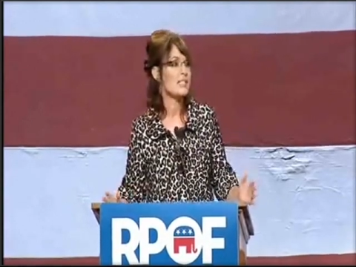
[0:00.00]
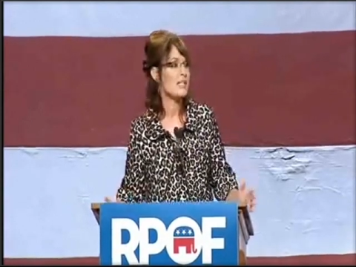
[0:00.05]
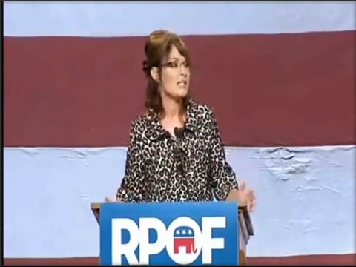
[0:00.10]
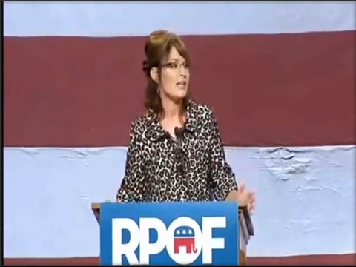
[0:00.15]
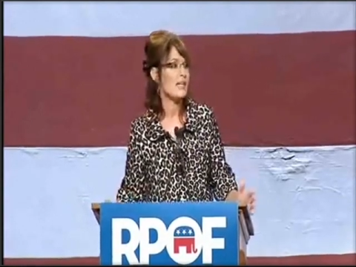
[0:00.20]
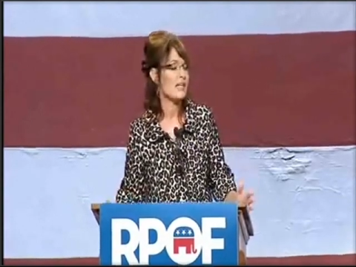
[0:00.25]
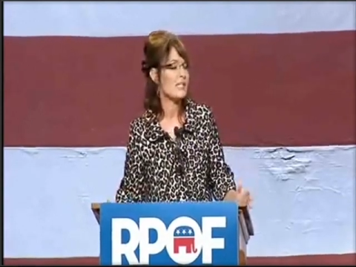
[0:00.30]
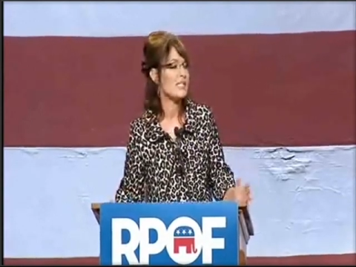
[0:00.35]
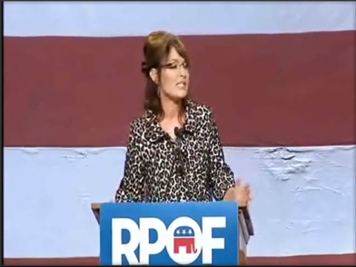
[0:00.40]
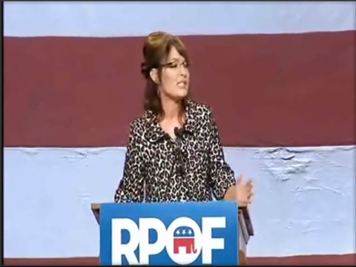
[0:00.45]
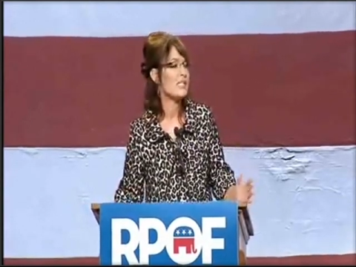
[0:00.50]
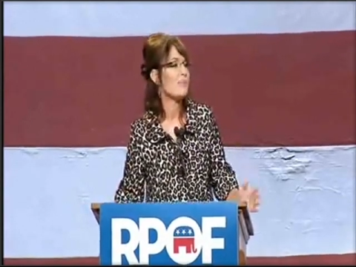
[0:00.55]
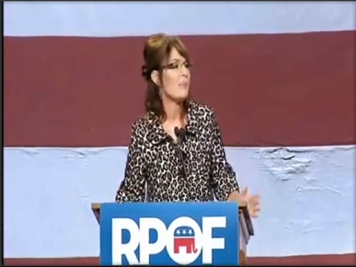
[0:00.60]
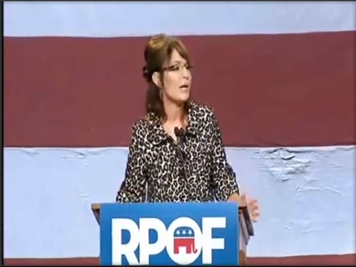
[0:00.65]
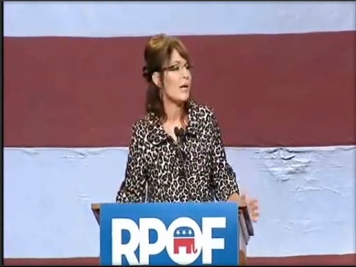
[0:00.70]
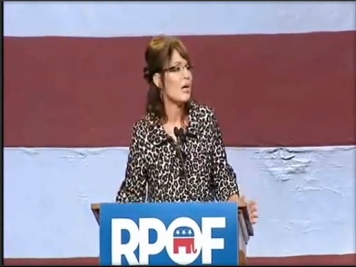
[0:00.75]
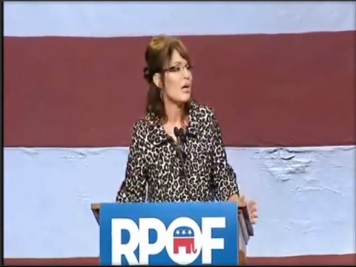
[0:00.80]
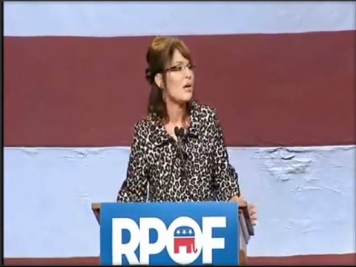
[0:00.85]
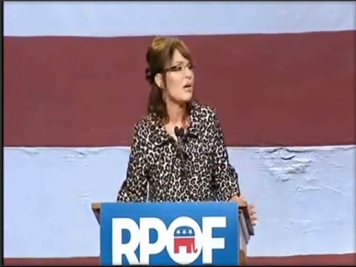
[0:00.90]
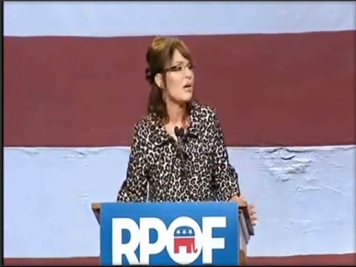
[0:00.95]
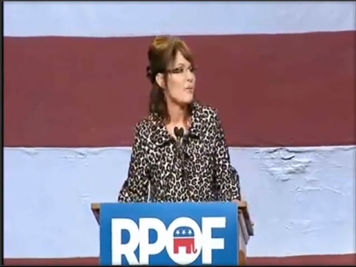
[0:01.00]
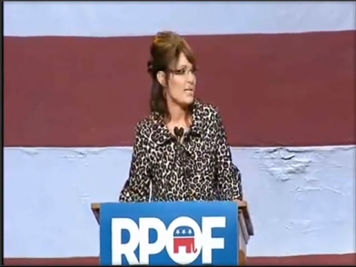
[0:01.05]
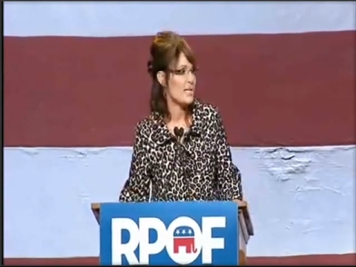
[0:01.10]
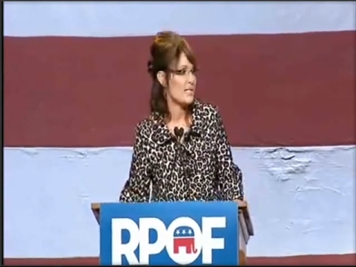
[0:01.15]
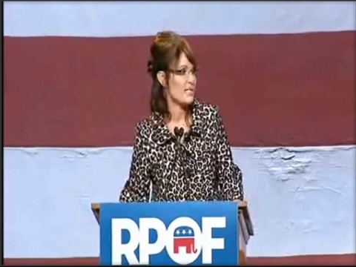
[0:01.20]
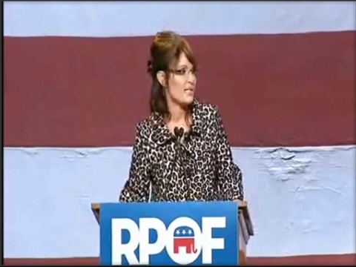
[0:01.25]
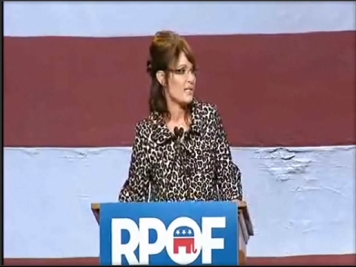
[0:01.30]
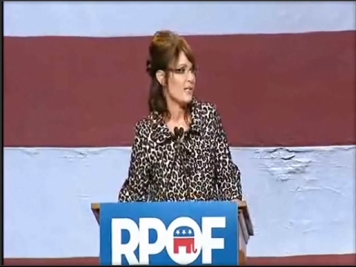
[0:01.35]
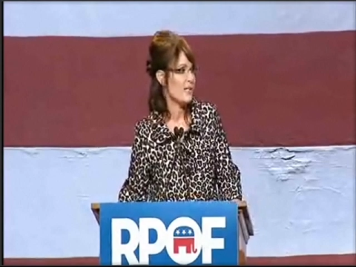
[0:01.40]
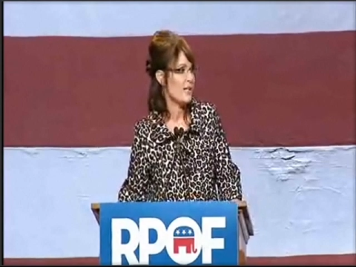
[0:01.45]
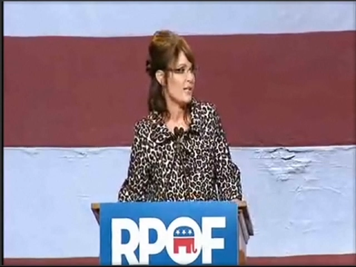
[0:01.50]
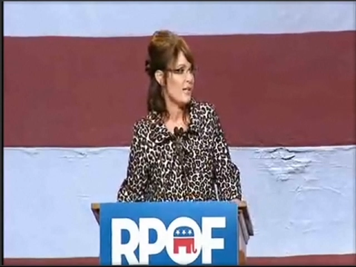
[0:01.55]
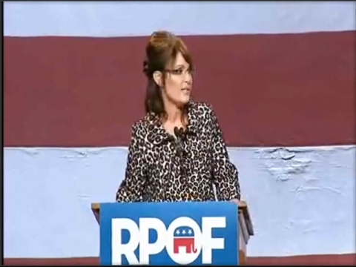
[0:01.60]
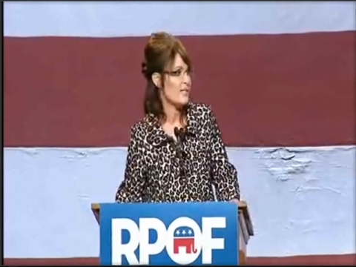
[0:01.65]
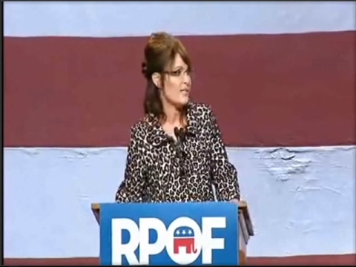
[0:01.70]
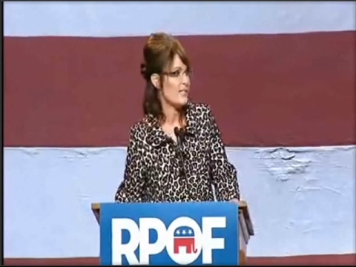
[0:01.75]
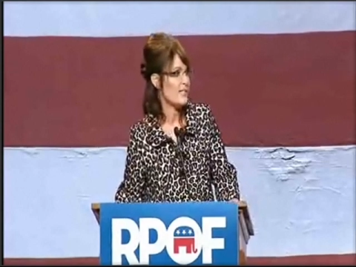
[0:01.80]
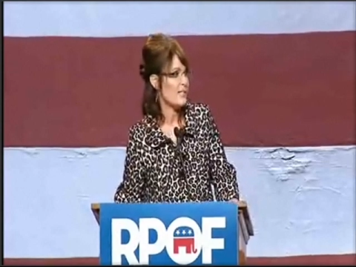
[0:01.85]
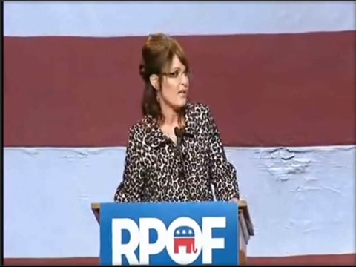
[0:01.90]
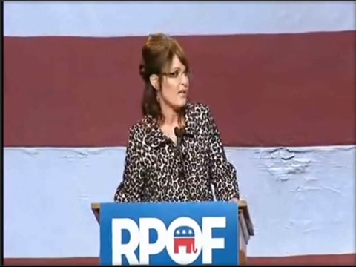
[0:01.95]
experiment in
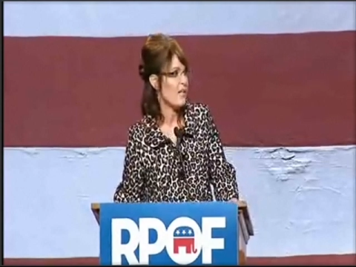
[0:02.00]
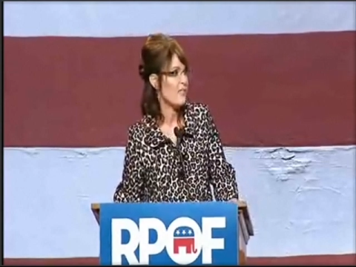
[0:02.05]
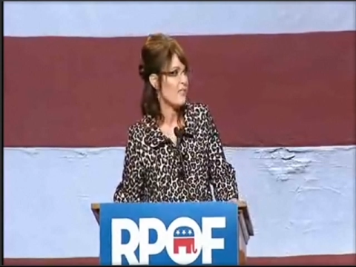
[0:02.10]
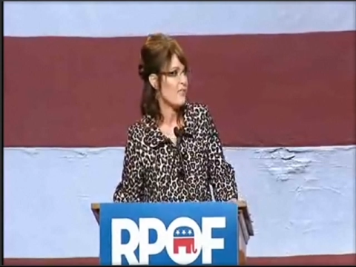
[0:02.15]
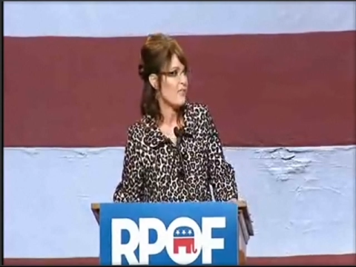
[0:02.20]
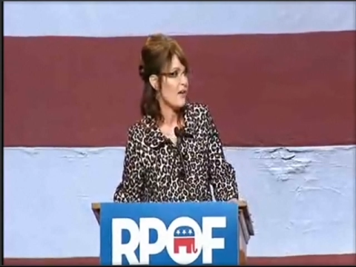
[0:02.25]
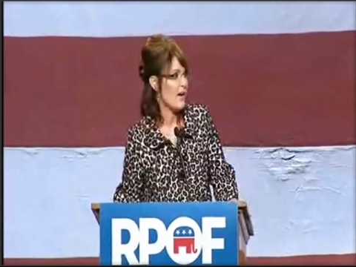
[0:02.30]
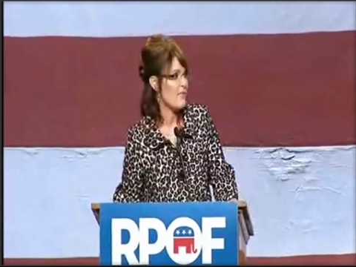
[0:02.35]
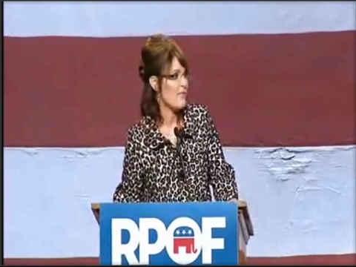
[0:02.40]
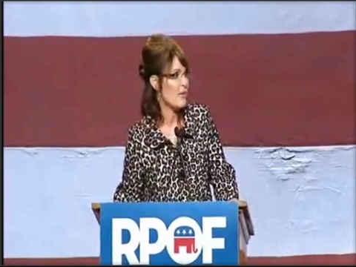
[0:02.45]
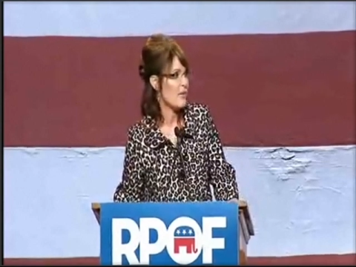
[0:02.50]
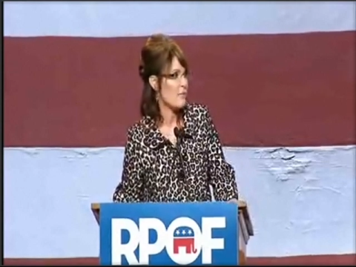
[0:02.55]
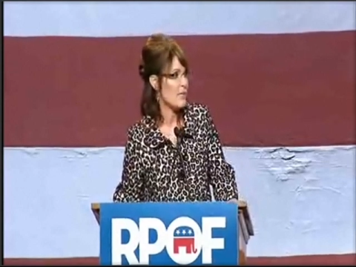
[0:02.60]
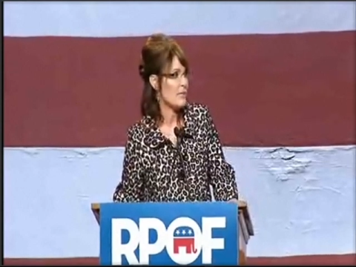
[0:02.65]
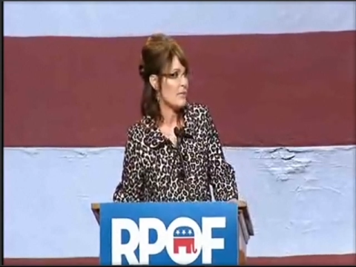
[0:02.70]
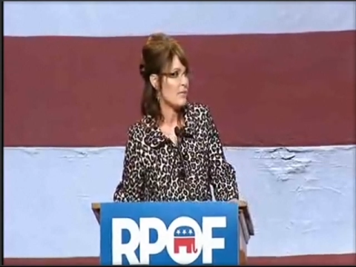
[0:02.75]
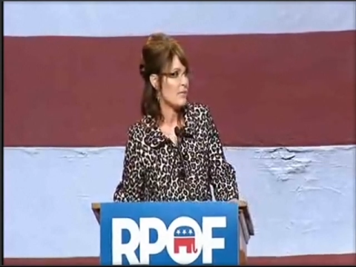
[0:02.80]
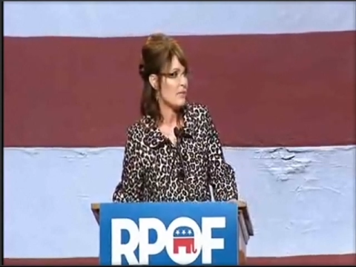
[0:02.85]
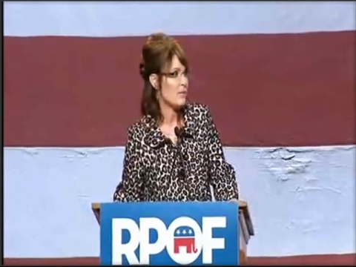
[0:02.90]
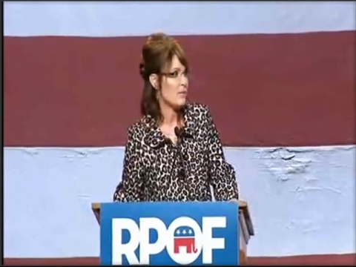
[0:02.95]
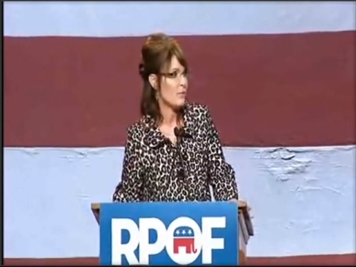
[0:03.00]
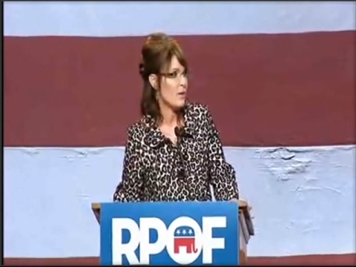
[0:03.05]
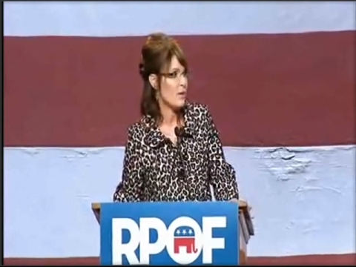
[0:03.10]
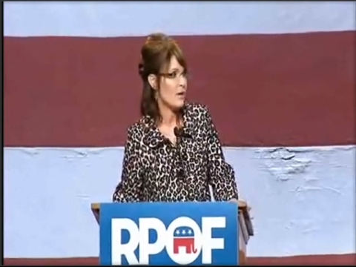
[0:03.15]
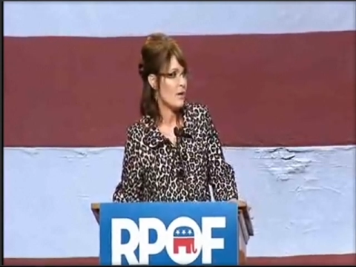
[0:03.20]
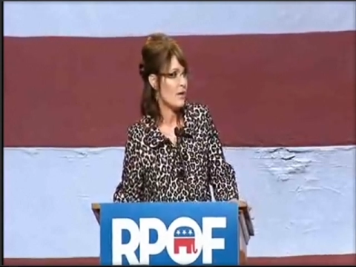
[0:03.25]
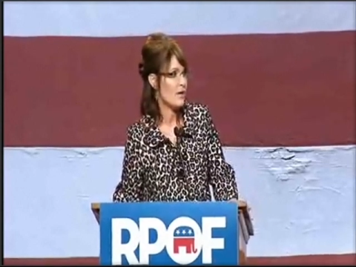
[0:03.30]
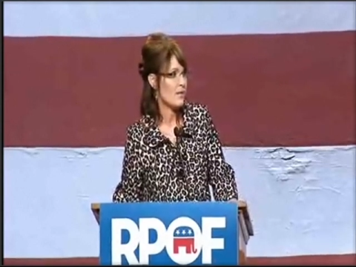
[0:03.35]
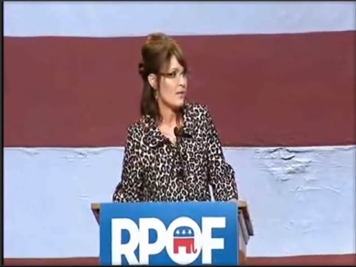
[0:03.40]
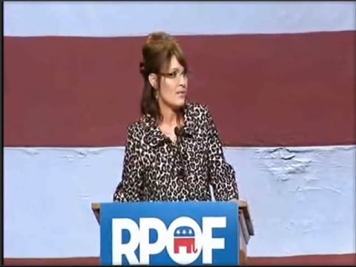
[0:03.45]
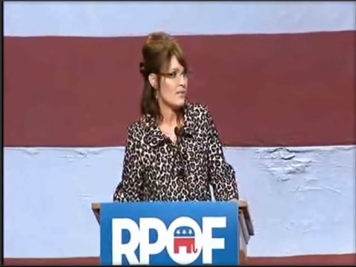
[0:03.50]
self-government work.